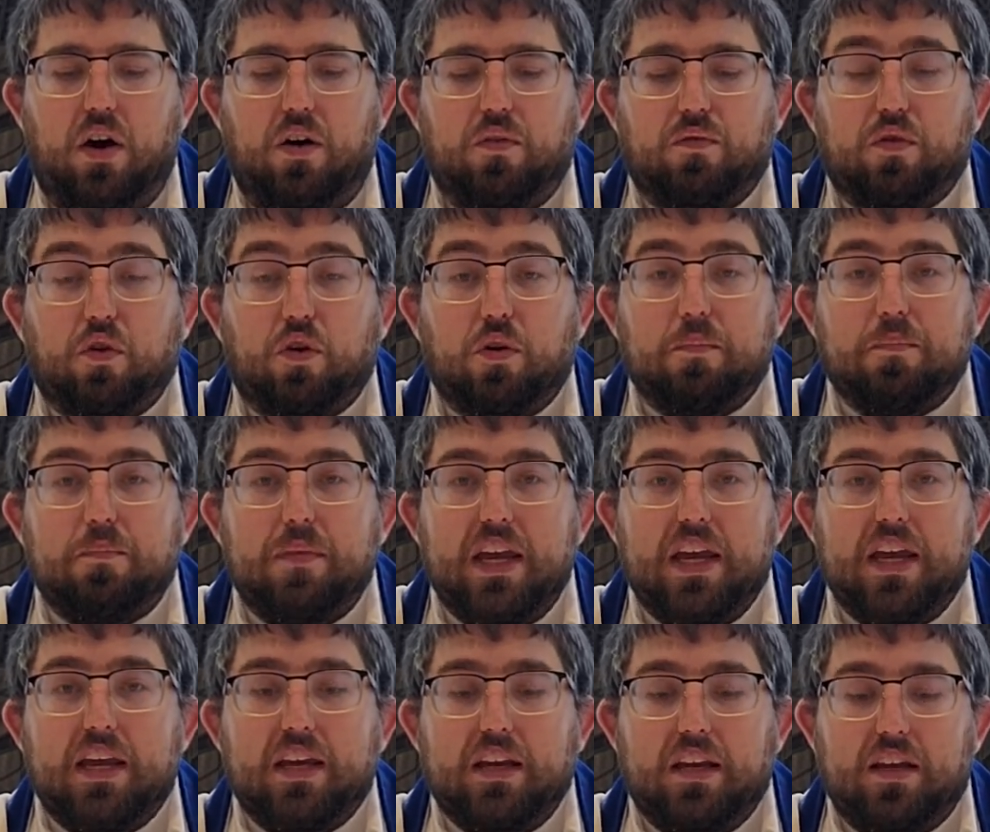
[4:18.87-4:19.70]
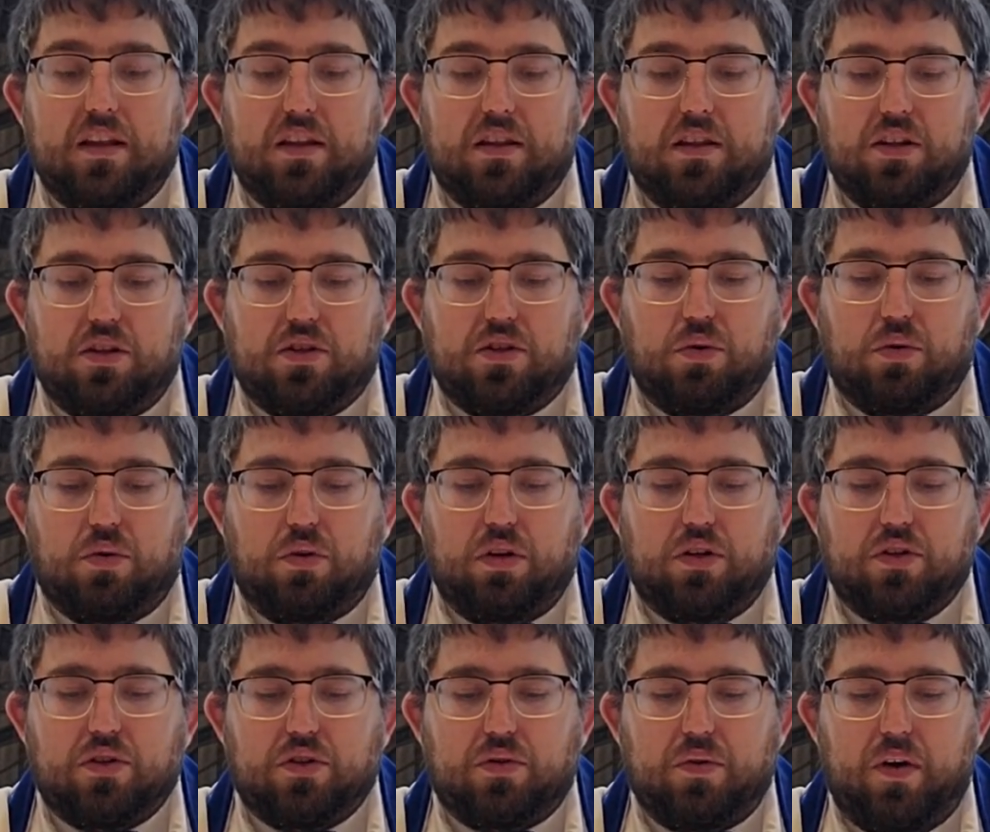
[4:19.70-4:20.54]
For me, the
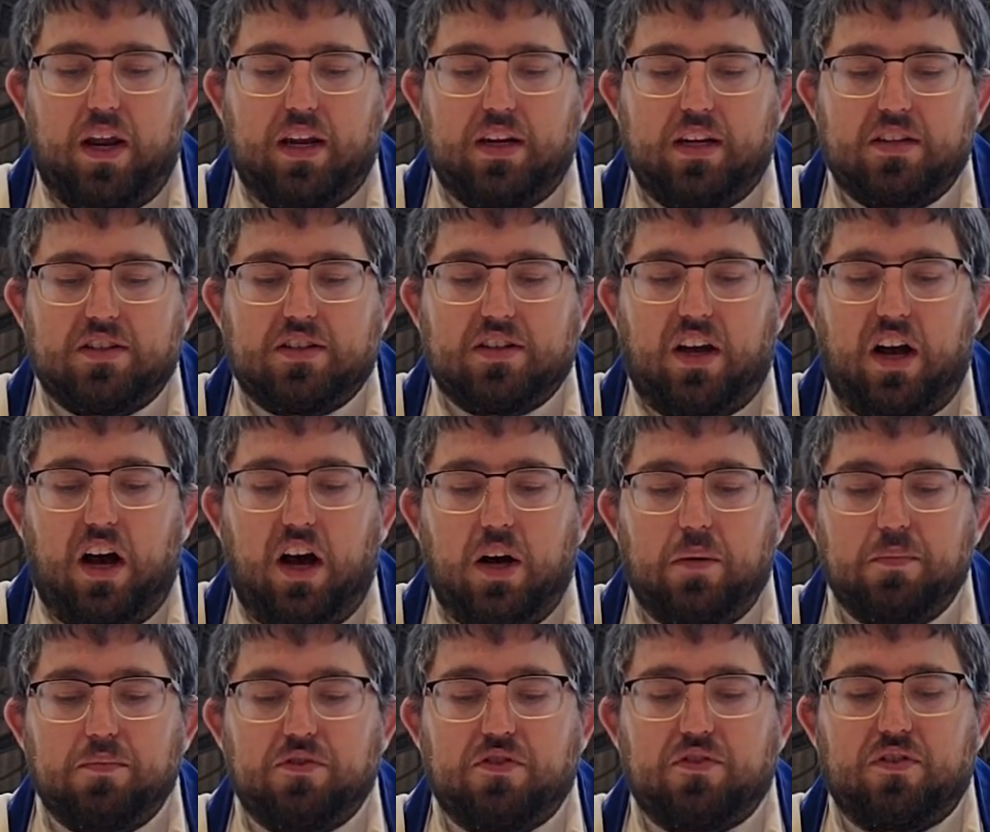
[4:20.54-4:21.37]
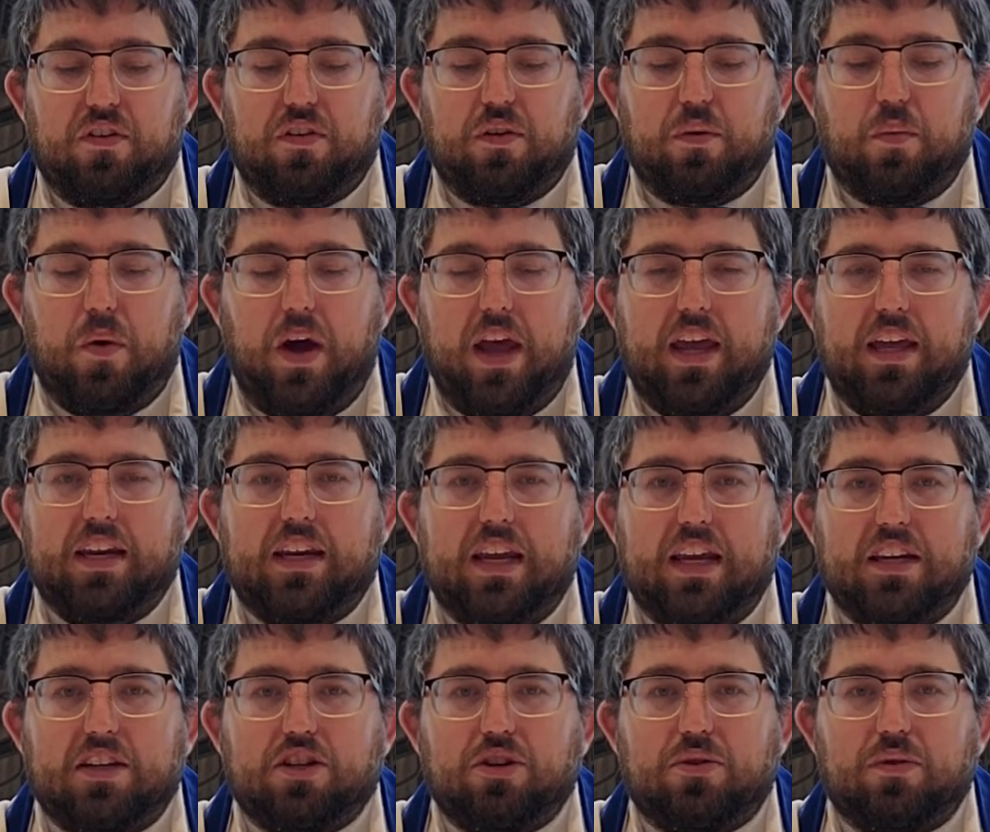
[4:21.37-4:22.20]
Torah's greatness comes from the way it
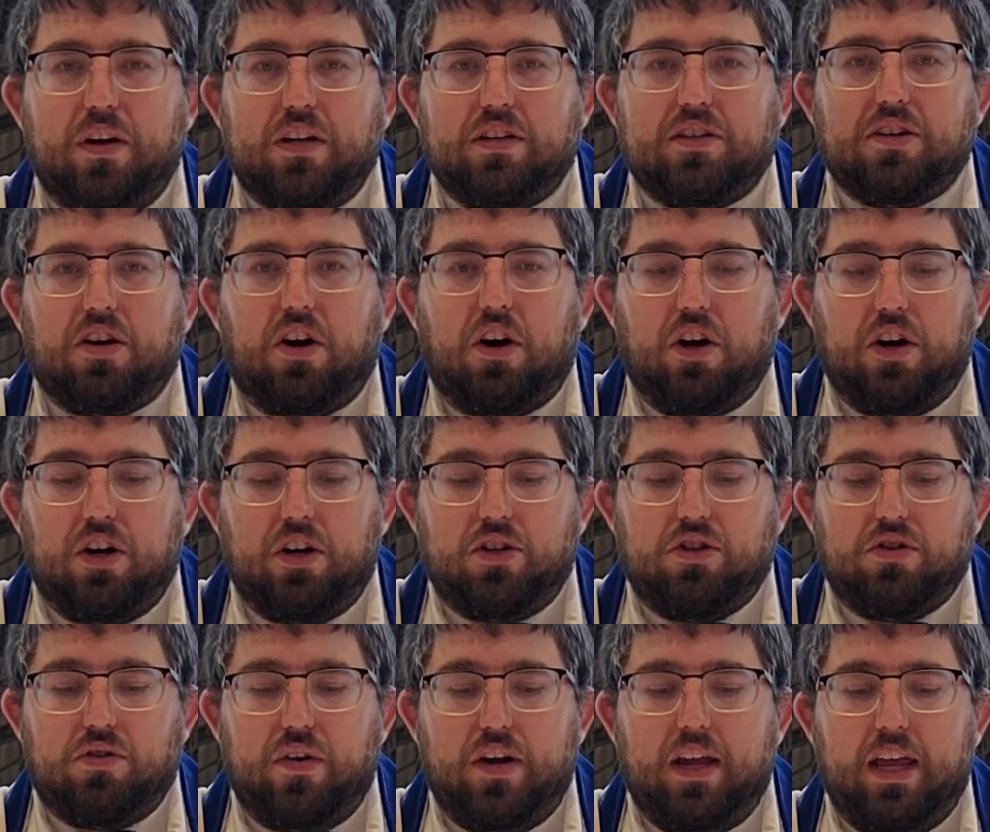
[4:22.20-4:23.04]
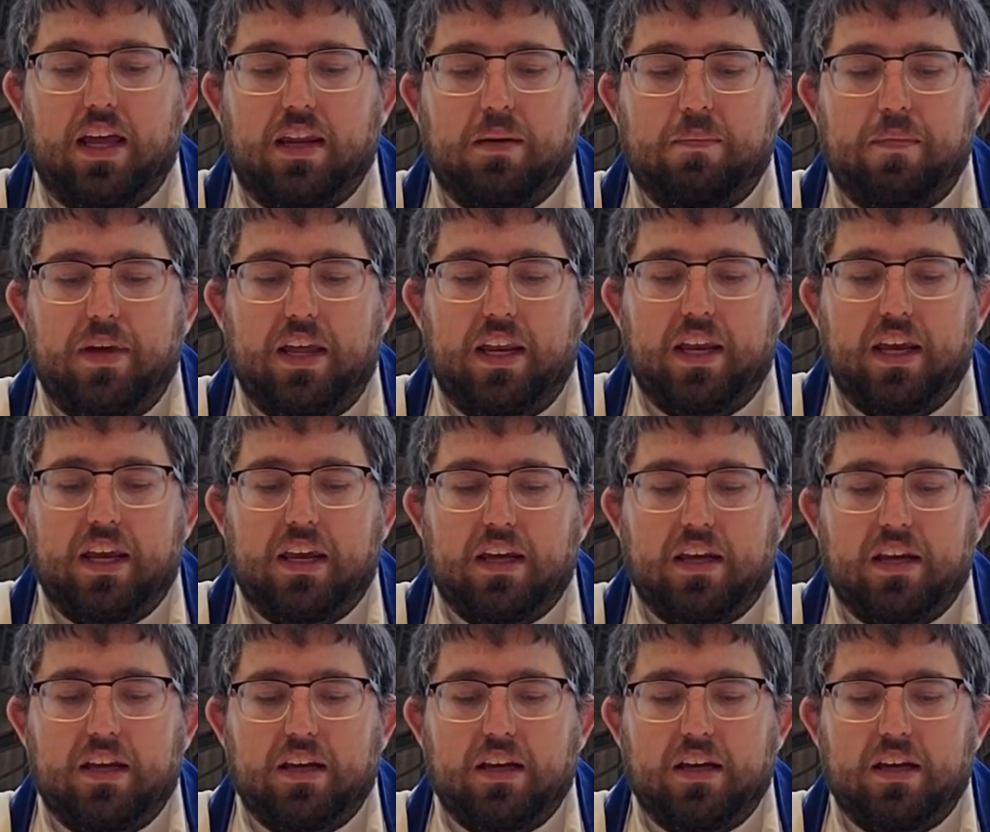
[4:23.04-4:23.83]
integrates artistry and meaning.